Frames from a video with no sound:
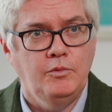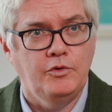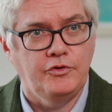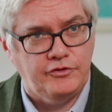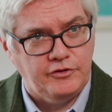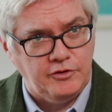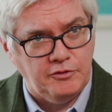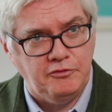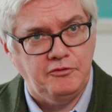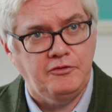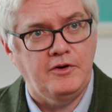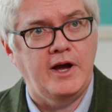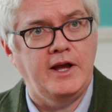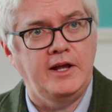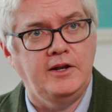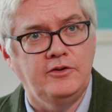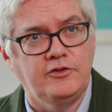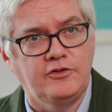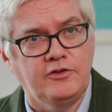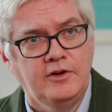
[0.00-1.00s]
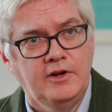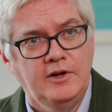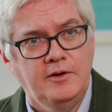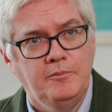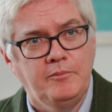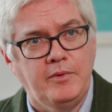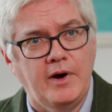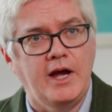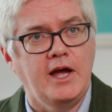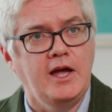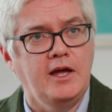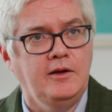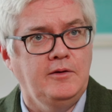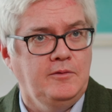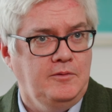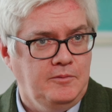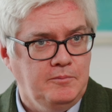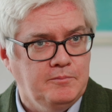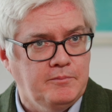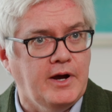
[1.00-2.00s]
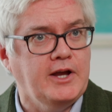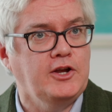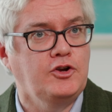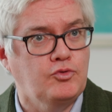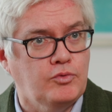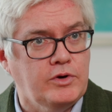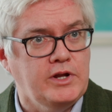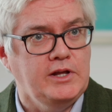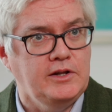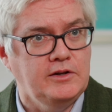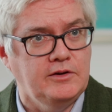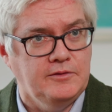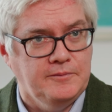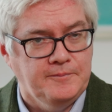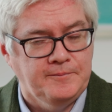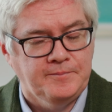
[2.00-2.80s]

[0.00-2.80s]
was defined by green.